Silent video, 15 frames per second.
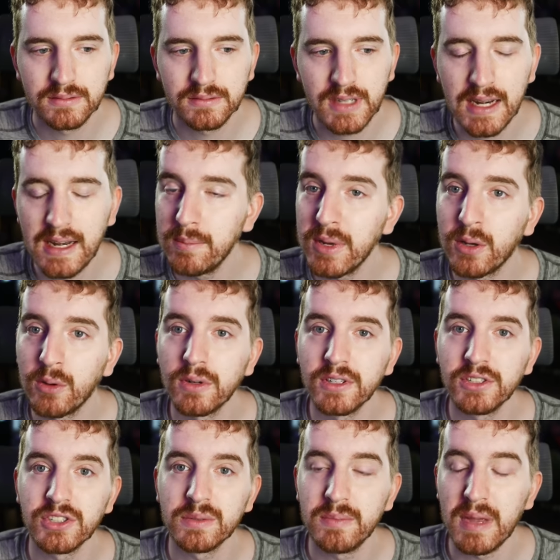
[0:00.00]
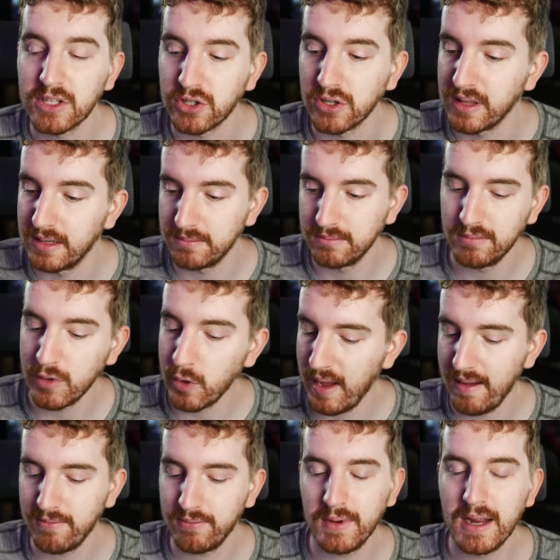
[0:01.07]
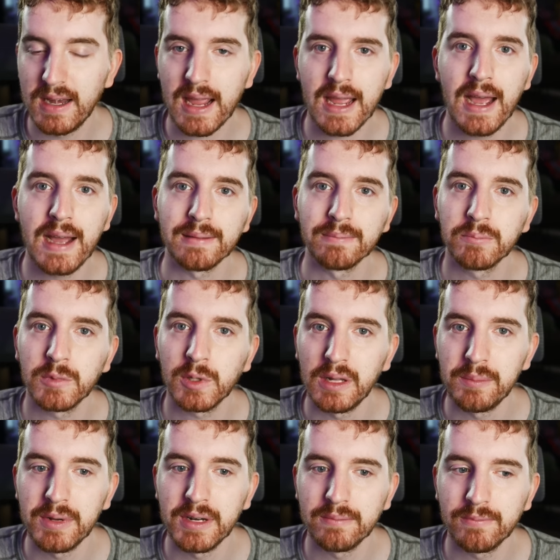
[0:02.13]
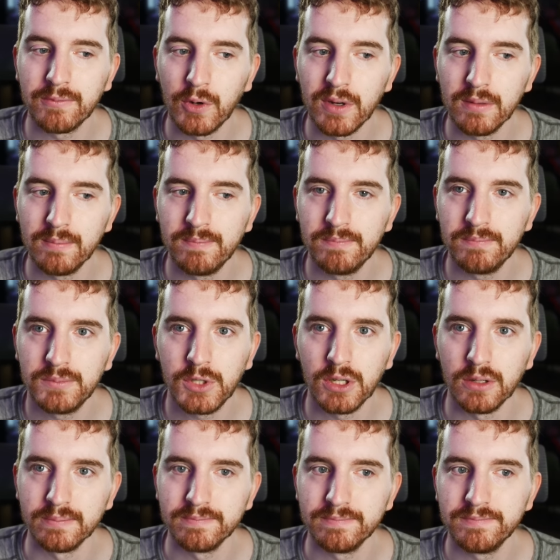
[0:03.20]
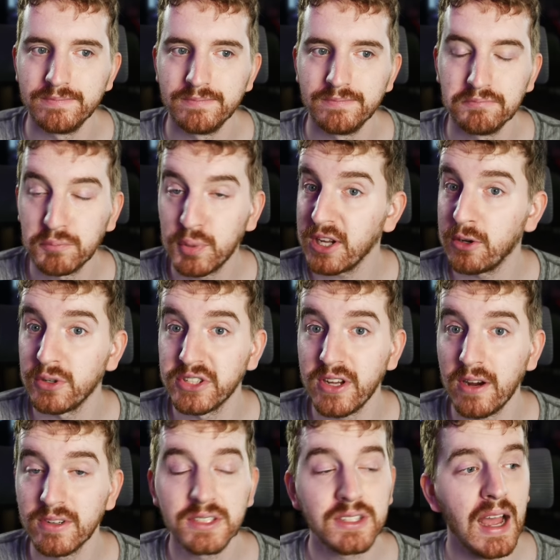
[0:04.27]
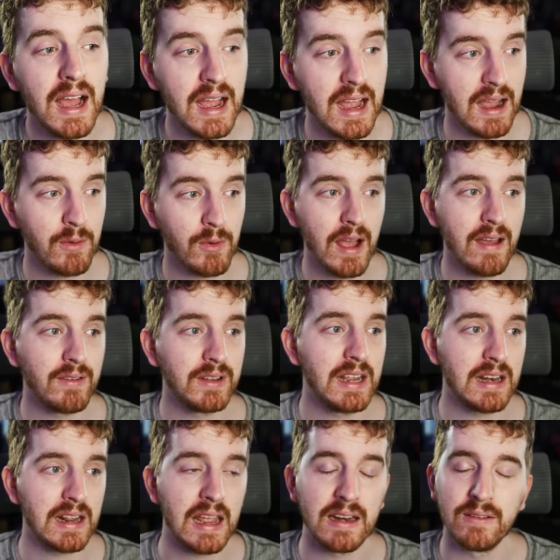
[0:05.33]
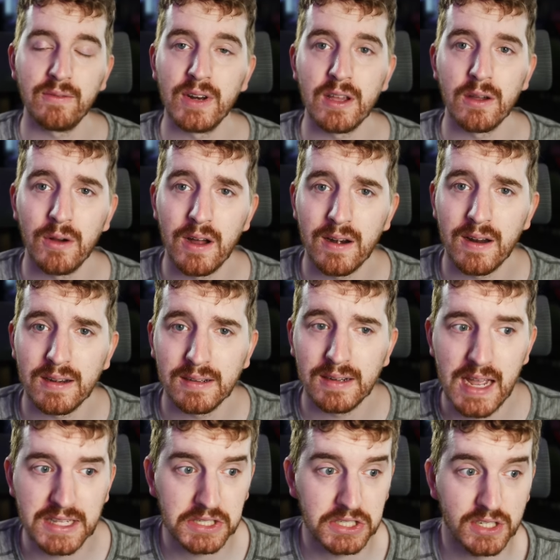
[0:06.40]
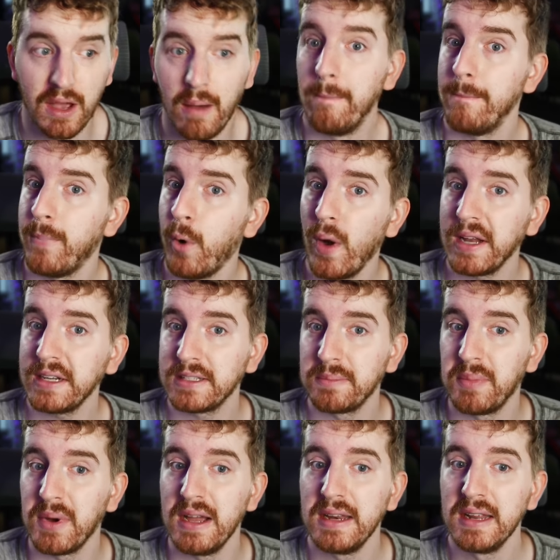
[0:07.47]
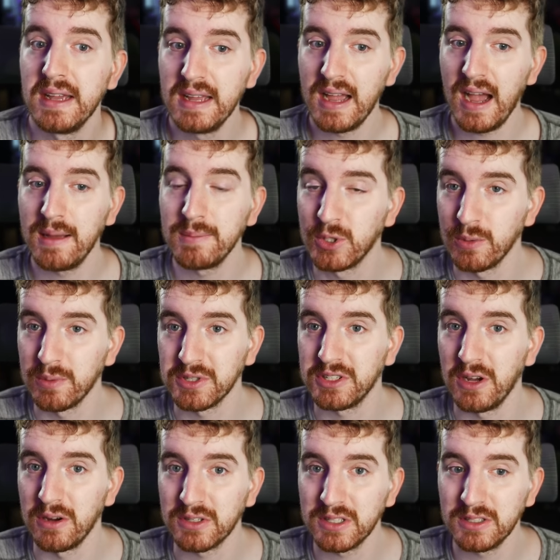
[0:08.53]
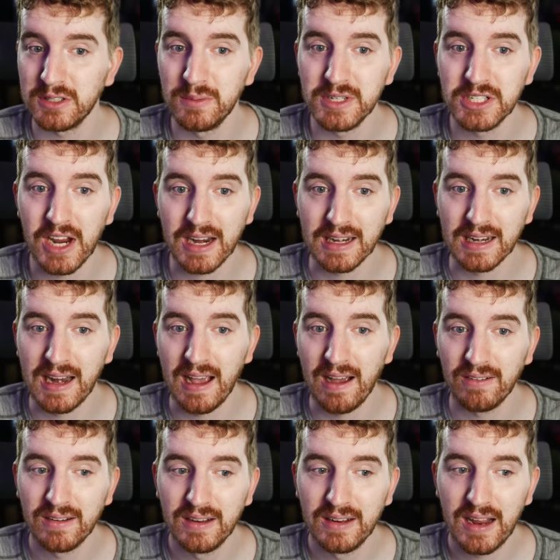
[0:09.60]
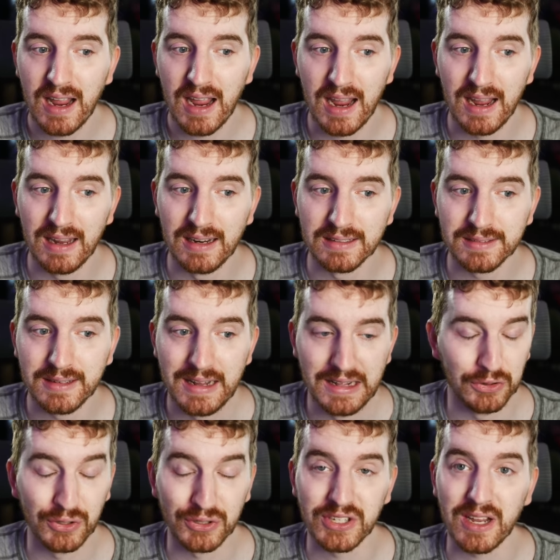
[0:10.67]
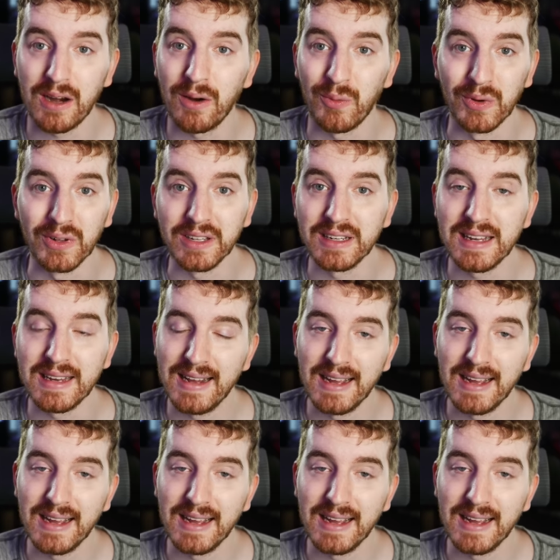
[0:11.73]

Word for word: And it'd be cool to just make sure that you have an AI clipping it for you, too. Pretty cool service. I, I will have a dedicated video on it at some point, but I'm super stoked to be checking it out, and it looks like a really neat